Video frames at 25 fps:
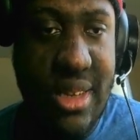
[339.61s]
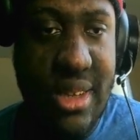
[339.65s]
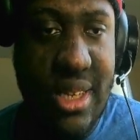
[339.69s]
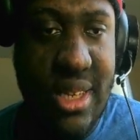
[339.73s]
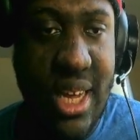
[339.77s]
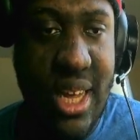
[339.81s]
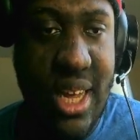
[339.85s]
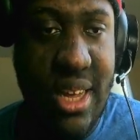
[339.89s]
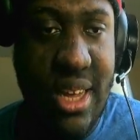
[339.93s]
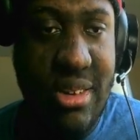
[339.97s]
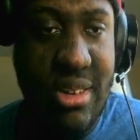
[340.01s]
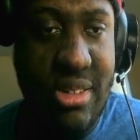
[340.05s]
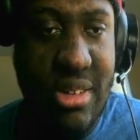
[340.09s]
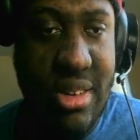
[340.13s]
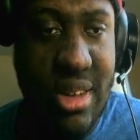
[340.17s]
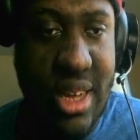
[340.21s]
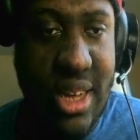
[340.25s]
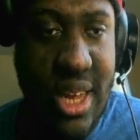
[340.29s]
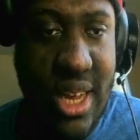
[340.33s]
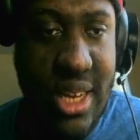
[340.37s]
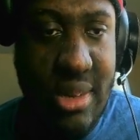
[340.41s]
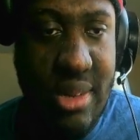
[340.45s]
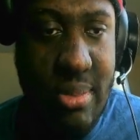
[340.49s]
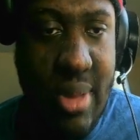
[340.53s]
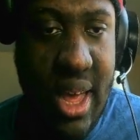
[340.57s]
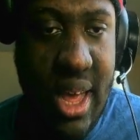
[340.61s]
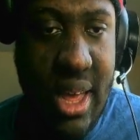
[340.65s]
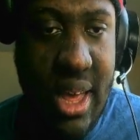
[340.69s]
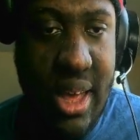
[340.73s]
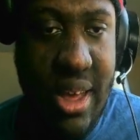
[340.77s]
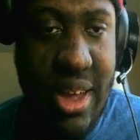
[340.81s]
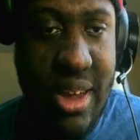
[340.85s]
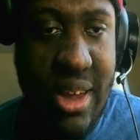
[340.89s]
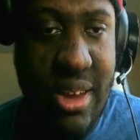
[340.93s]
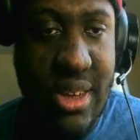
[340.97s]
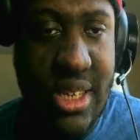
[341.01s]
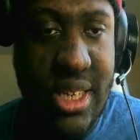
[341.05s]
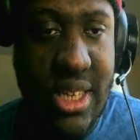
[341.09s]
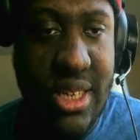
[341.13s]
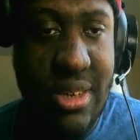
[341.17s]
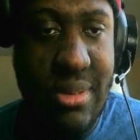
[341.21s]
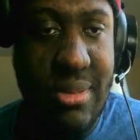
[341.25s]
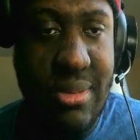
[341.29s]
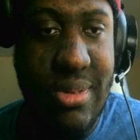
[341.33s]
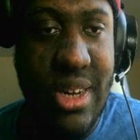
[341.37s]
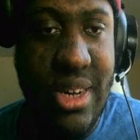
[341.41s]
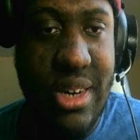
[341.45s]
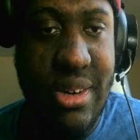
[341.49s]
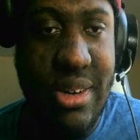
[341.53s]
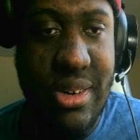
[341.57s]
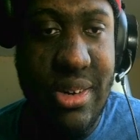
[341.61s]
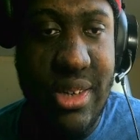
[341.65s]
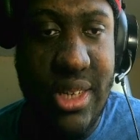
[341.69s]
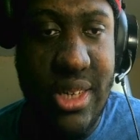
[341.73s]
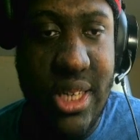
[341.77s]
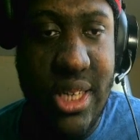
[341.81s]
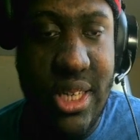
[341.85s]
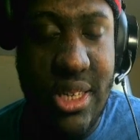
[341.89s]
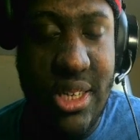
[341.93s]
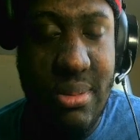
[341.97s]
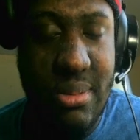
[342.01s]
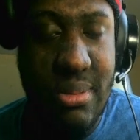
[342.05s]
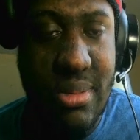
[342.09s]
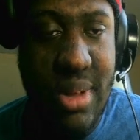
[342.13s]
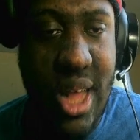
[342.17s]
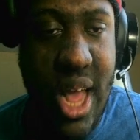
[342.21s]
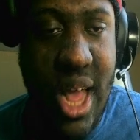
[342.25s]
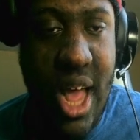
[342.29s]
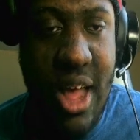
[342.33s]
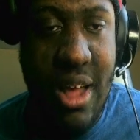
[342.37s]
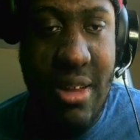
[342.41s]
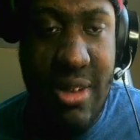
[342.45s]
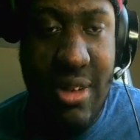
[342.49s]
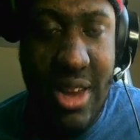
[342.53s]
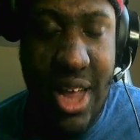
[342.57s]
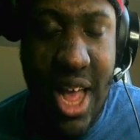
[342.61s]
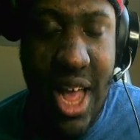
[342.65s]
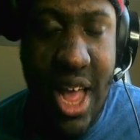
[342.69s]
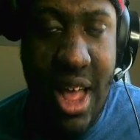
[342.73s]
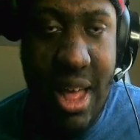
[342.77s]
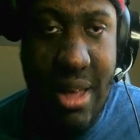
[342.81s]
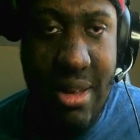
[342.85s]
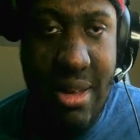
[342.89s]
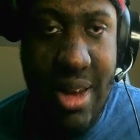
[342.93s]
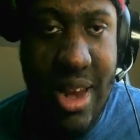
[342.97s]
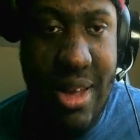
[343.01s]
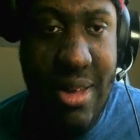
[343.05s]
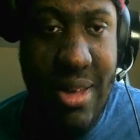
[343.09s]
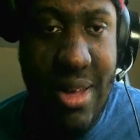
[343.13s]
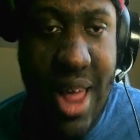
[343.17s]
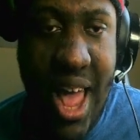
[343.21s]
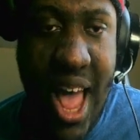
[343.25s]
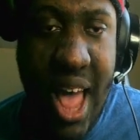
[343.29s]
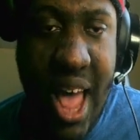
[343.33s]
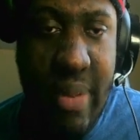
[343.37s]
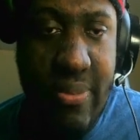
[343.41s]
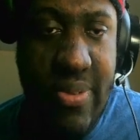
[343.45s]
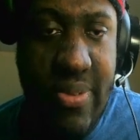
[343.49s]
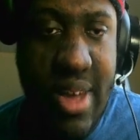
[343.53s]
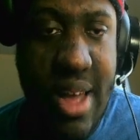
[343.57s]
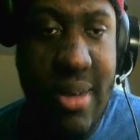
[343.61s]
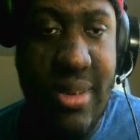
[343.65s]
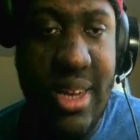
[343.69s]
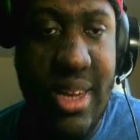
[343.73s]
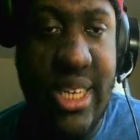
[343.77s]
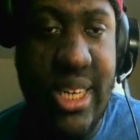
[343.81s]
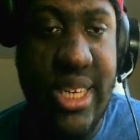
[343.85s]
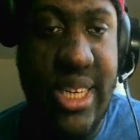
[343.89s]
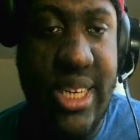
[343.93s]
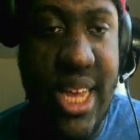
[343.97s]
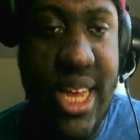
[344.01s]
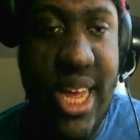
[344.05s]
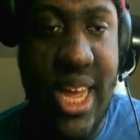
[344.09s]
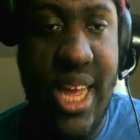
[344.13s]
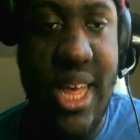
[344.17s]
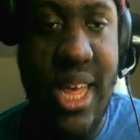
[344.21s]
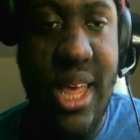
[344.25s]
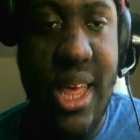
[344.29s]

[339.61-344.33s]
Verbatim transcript: take a drunk ass back here somewhere or some I don't I don't even know. I forgot what he said.